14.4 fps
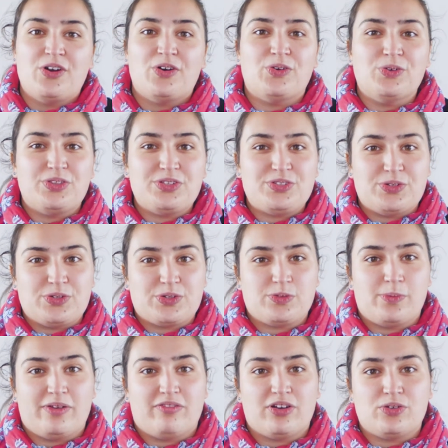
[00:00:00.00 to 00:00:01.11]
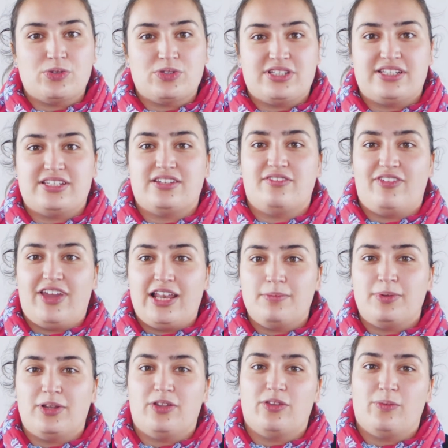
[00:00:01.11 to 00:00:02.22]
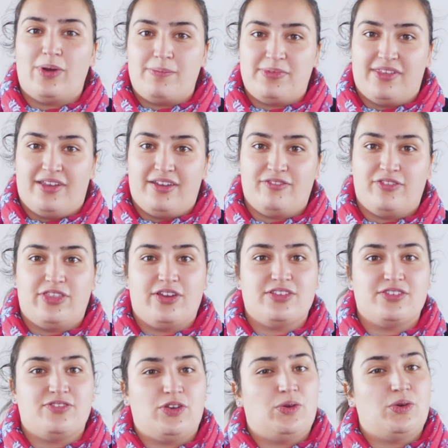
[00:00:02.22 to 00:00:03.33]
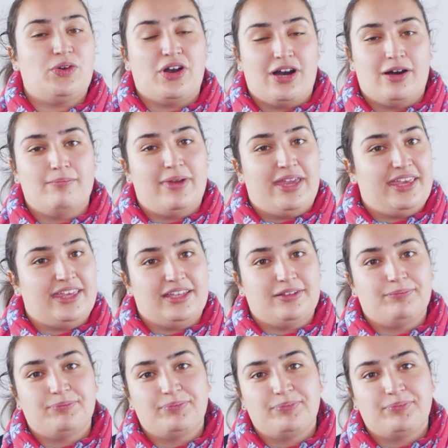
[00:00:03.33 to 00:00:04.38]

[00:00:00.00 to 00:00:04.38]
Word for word: All the talks will be recorded and available on the website for those of you who can't make it.